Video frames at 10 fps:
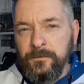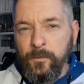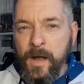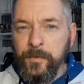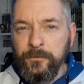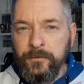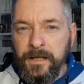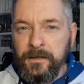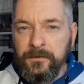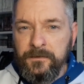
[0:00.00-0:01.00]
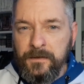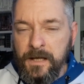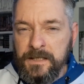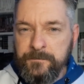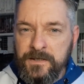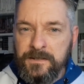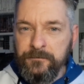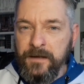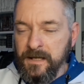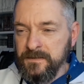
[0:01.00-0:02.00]
weaponry and special
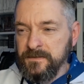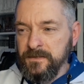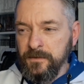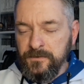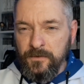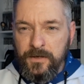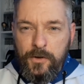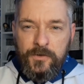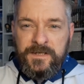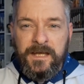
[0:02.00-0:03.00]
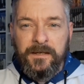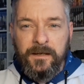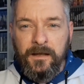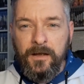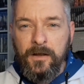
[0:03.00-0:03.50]
effects that sort of cut in